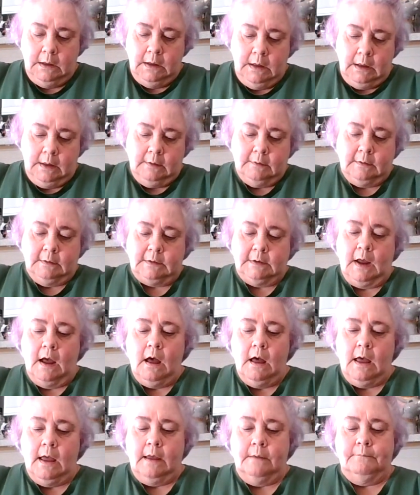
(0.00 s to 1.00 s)
It's a
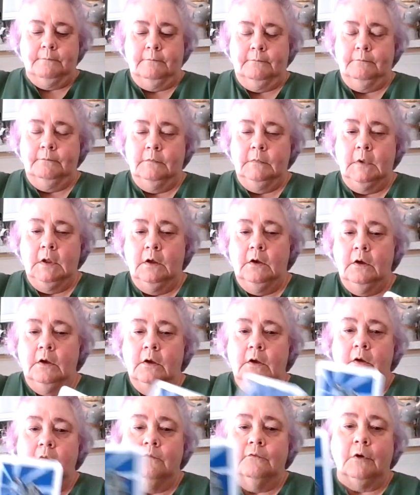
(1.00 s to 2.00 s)
time
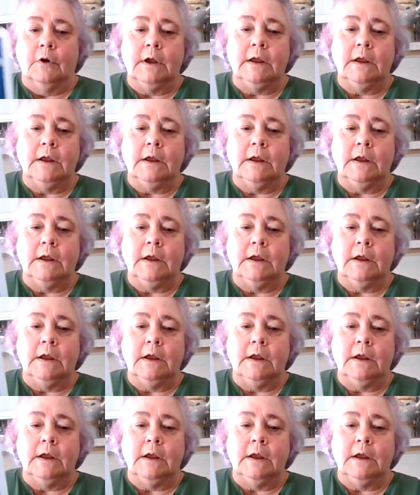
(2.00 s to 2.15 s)
for